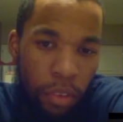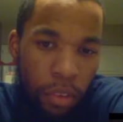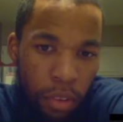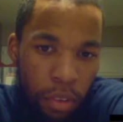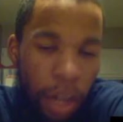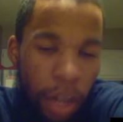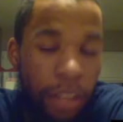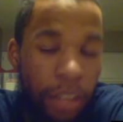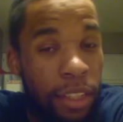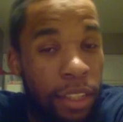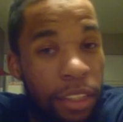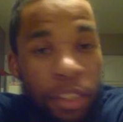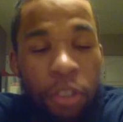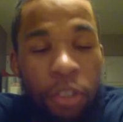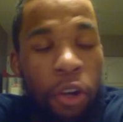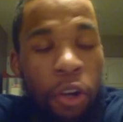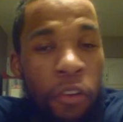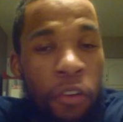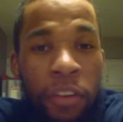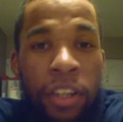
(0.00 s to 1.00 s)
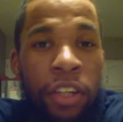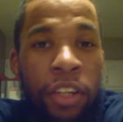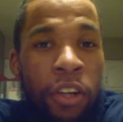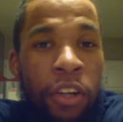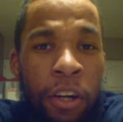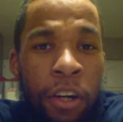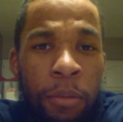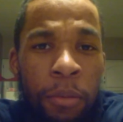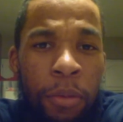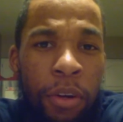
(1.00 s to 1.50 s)
I think you already
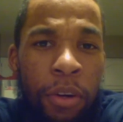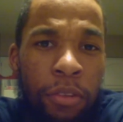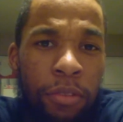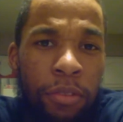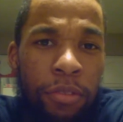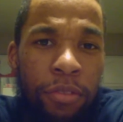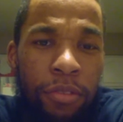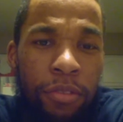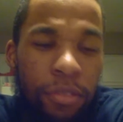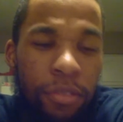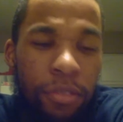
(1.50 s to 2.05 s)
are, bro. Colors.